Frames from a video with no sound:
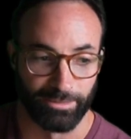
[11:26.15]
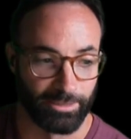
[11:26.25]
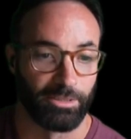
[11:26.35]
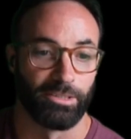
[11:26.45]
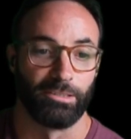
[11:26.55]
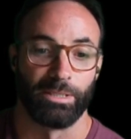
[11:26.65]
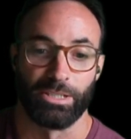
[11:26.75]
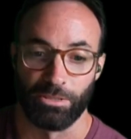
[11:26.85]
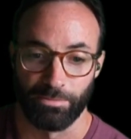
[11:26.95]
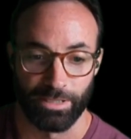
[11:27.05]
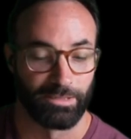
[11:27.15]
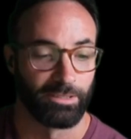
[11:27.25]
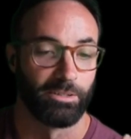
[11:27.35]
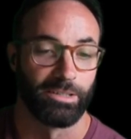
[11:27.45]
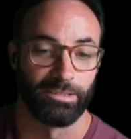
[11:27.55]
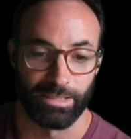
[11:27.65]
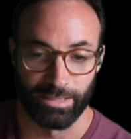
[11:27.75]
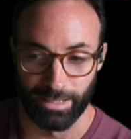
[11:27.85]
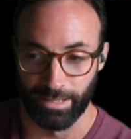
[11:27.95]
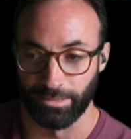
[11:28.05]
It's always BGP, it's always
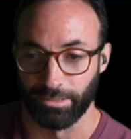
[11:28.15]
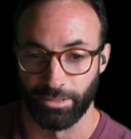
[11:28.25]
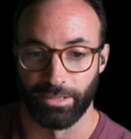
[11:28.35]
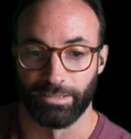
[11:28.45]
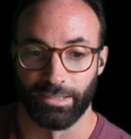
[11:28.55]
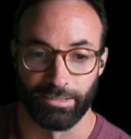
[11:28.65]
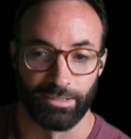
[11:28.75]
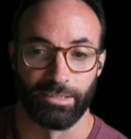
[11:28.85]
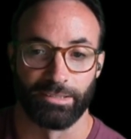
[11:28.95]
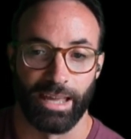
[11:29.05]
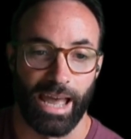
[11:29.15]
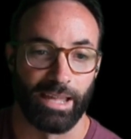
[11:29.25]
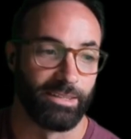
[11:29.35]
DNS, it's always this and it's that.